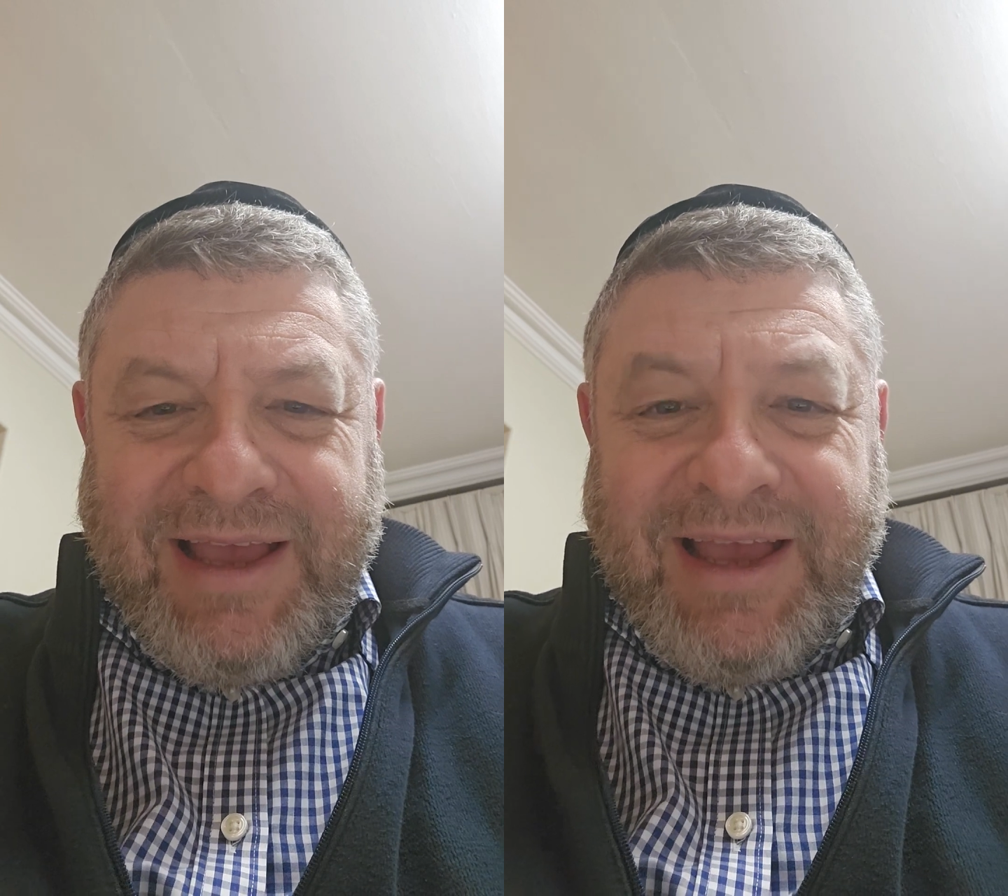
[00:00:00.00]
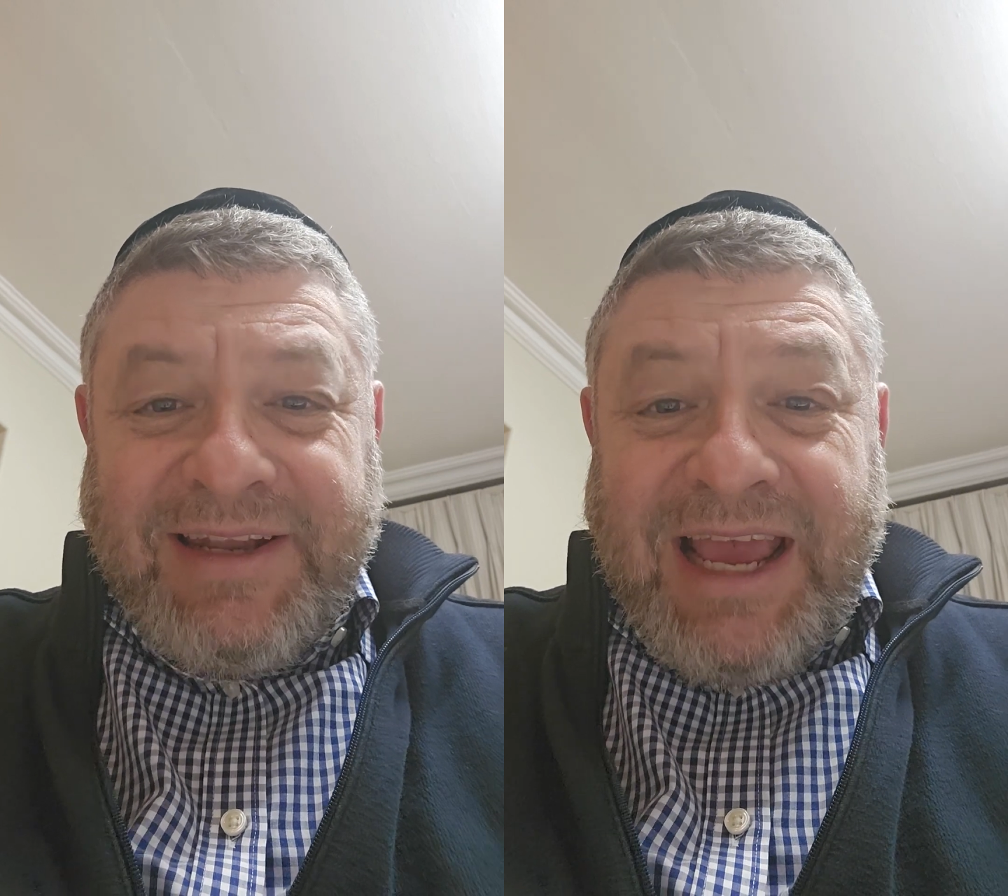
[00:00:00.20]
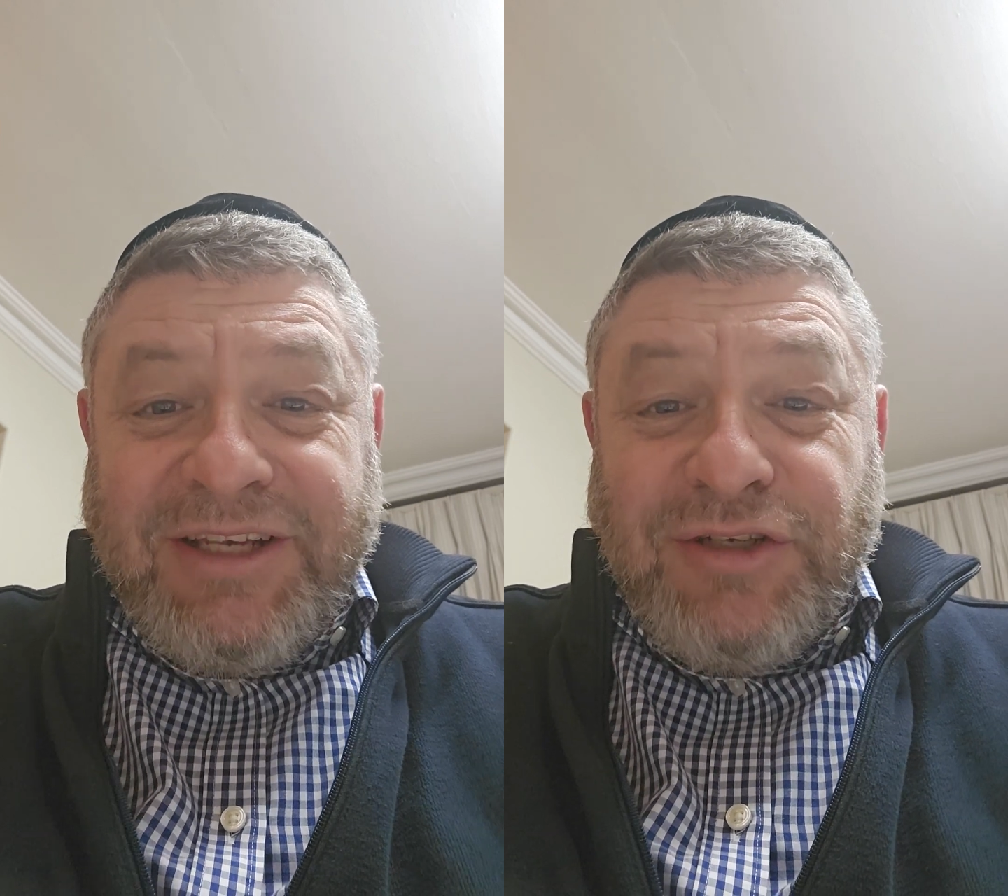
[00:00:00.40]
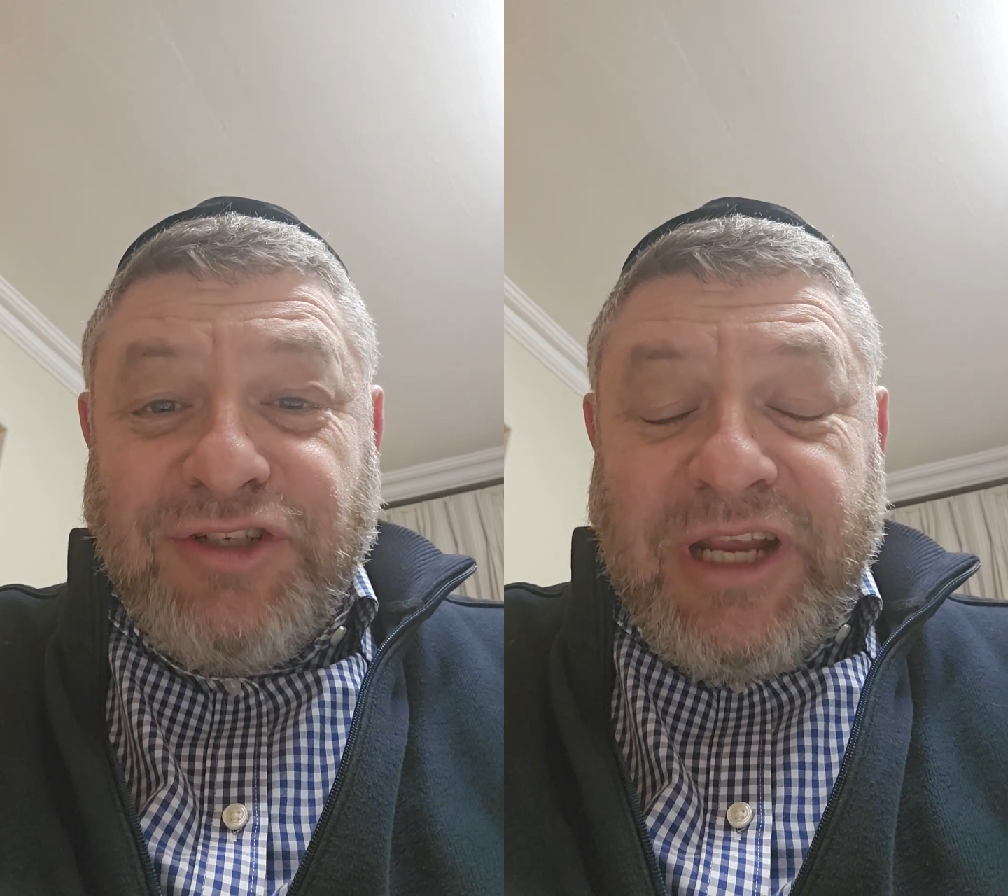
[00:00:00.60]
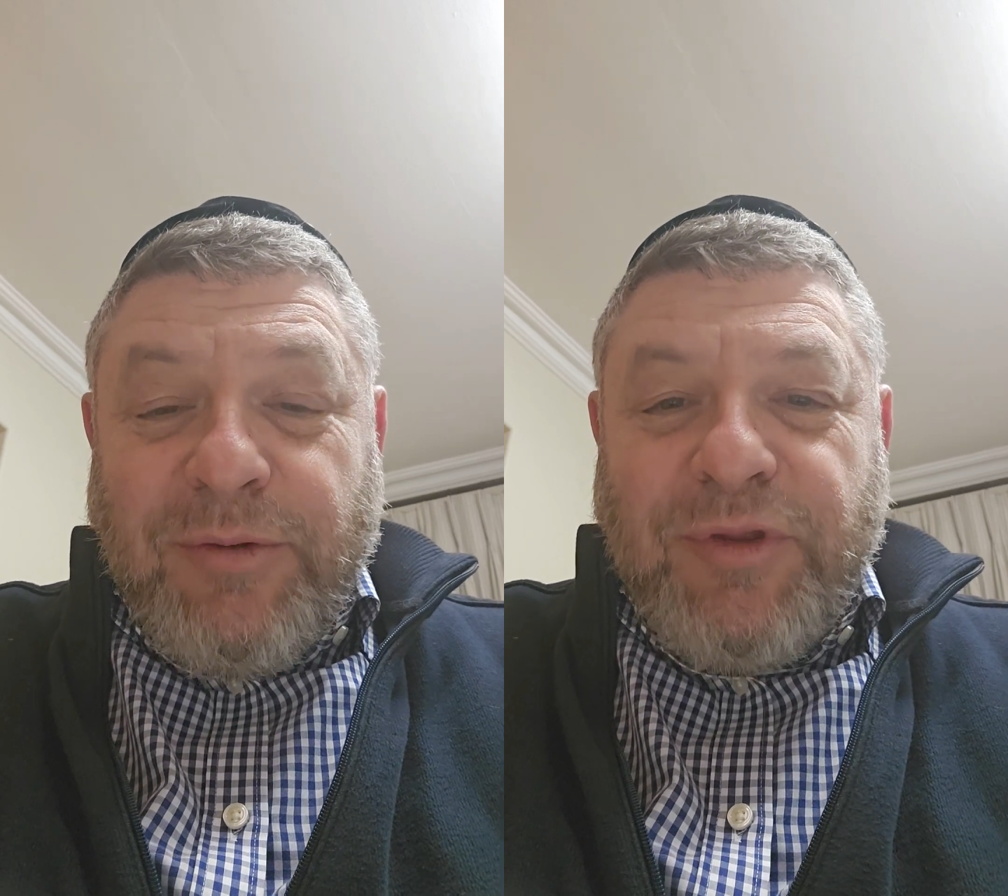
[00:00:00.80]
I'd like to
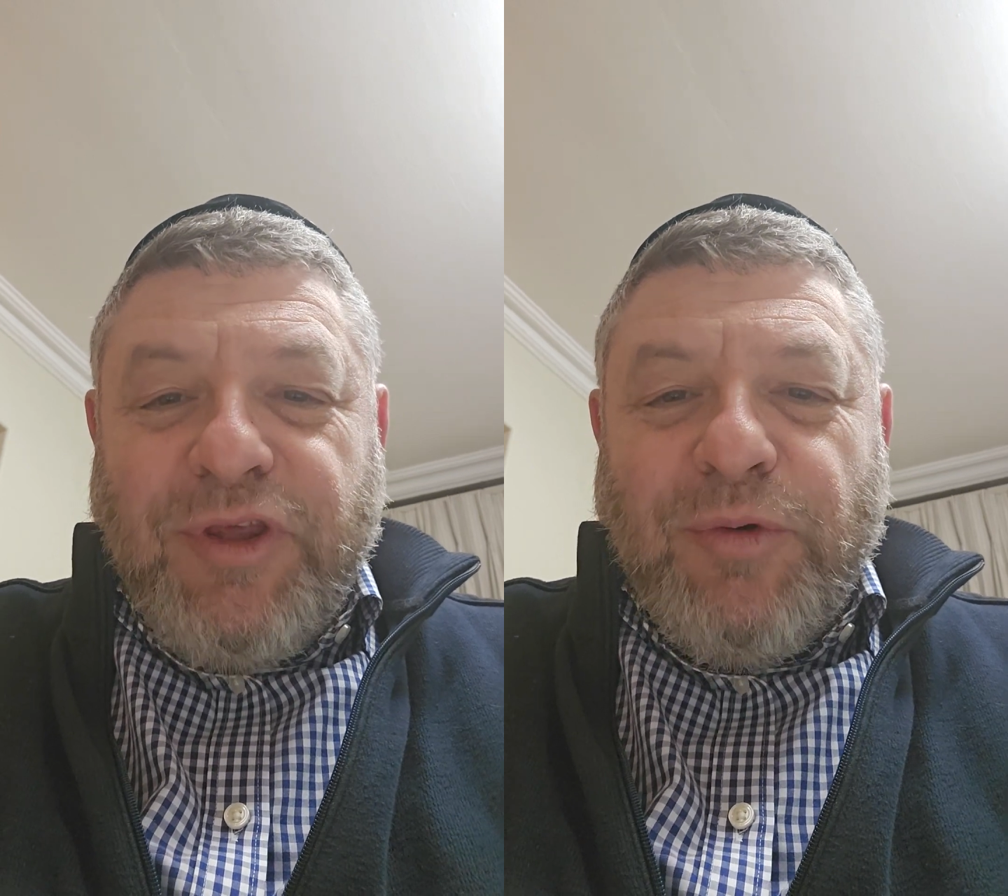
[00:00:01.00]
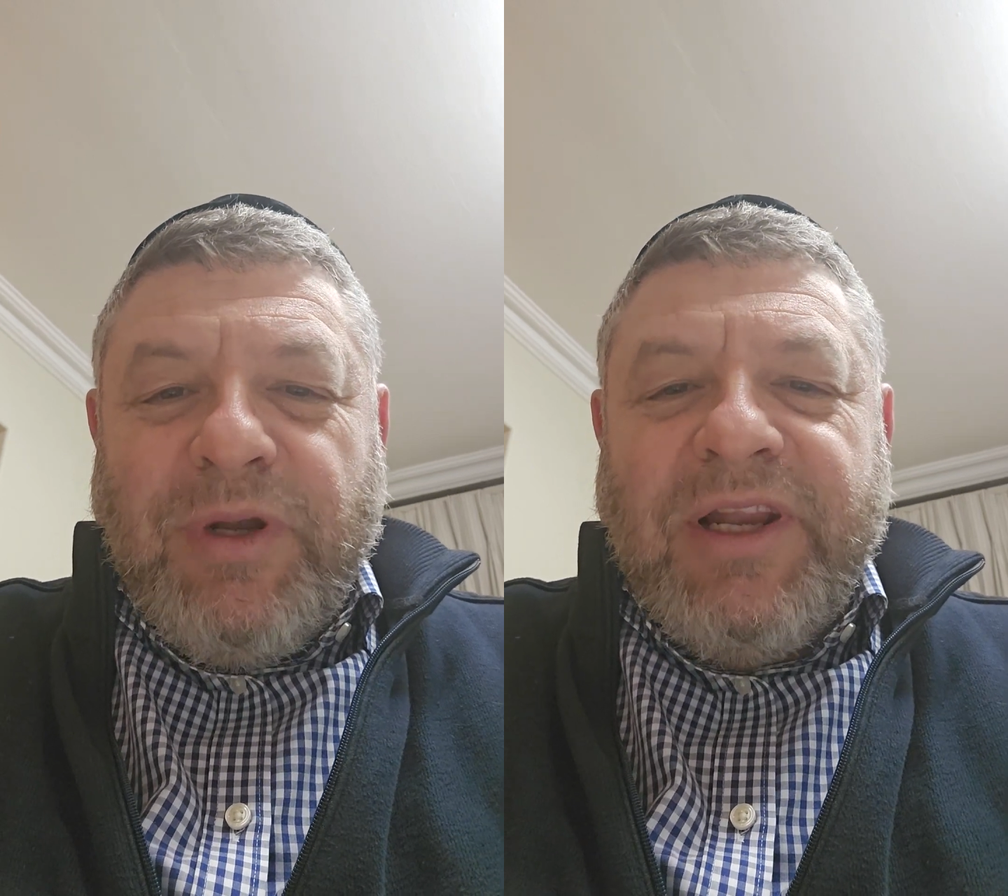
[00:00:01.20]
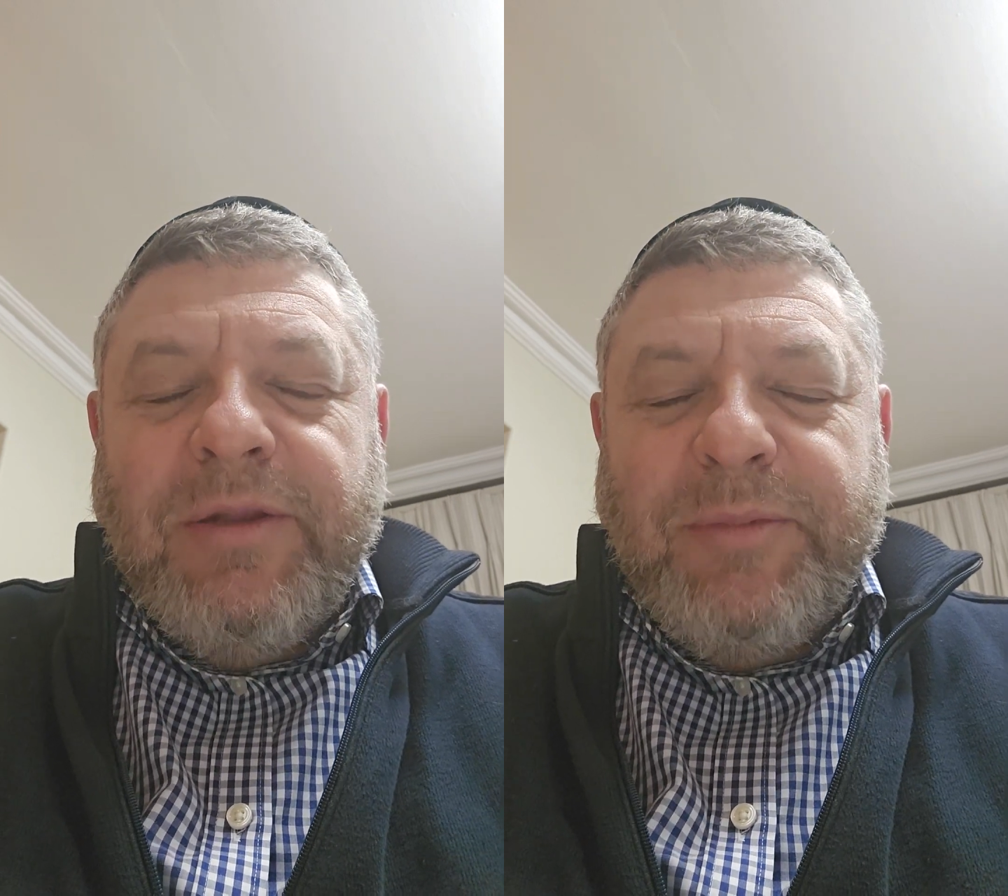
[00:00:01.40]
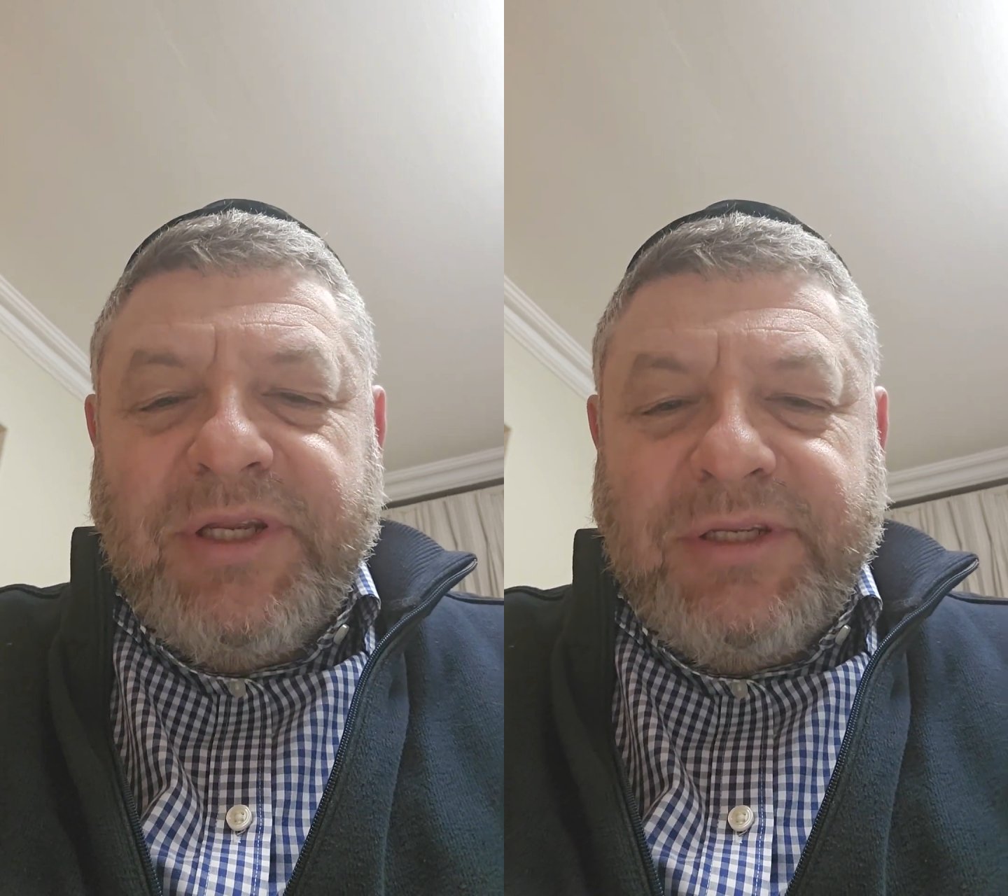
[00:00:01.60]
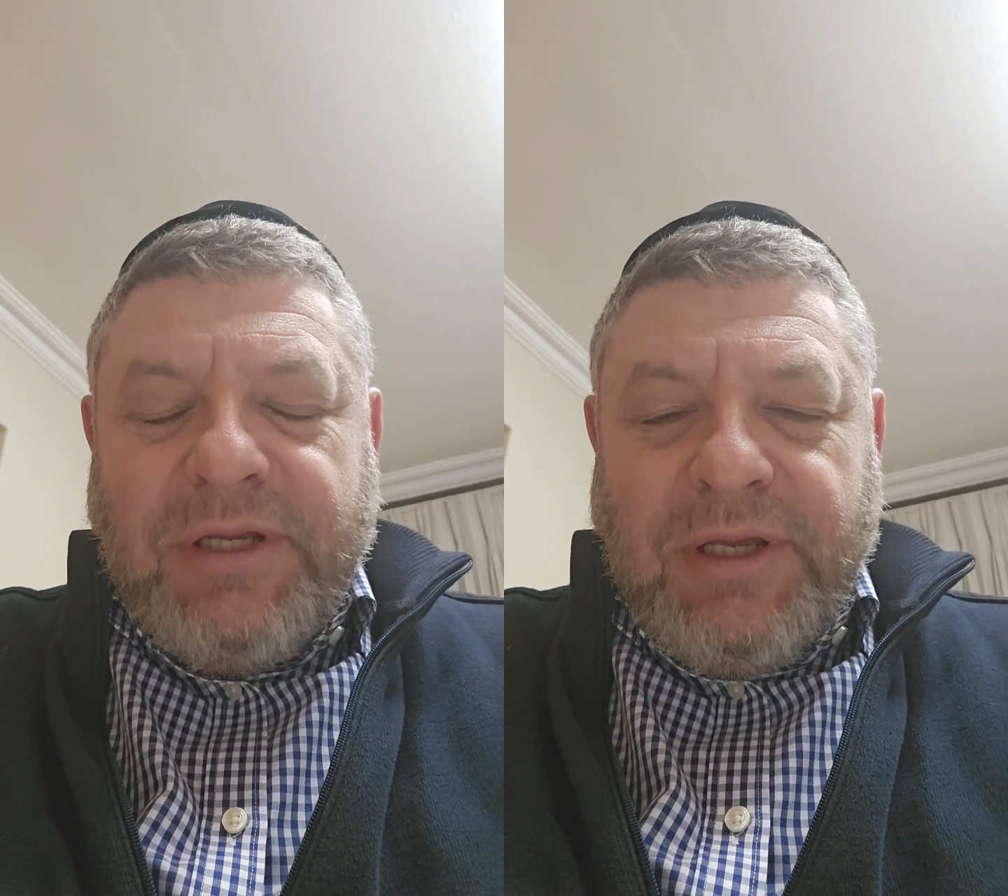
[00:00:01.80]
share with you a little
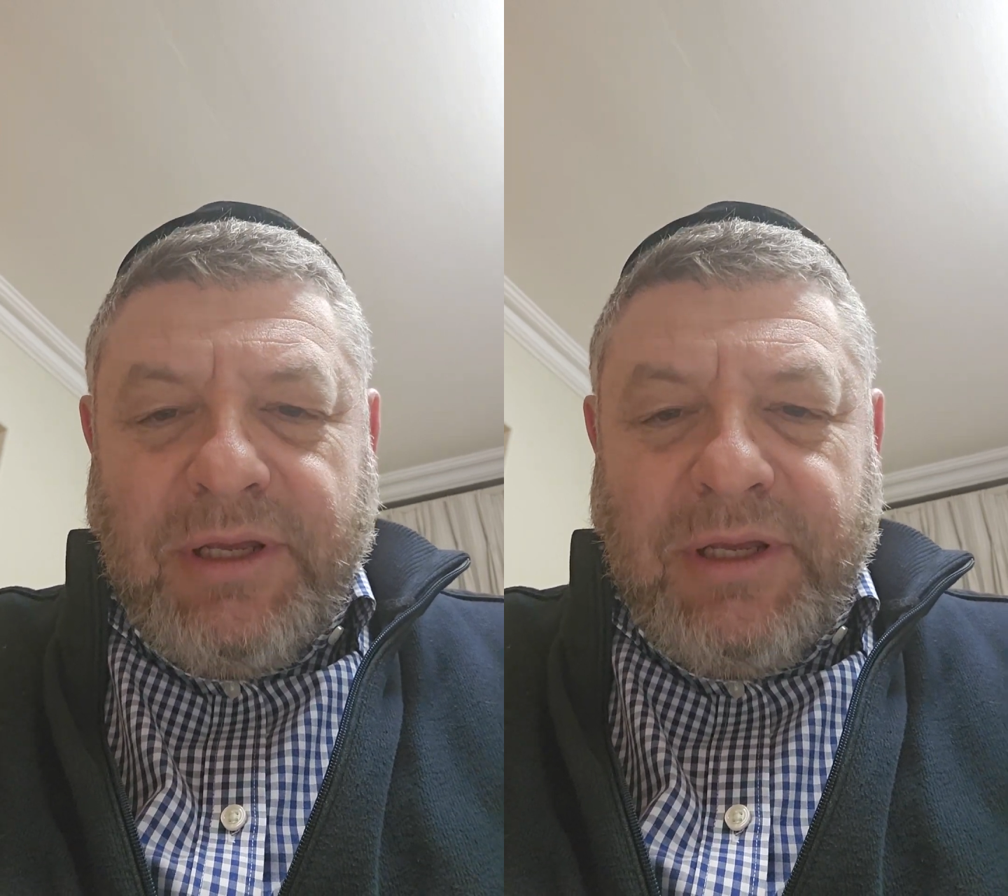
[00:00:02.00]
bit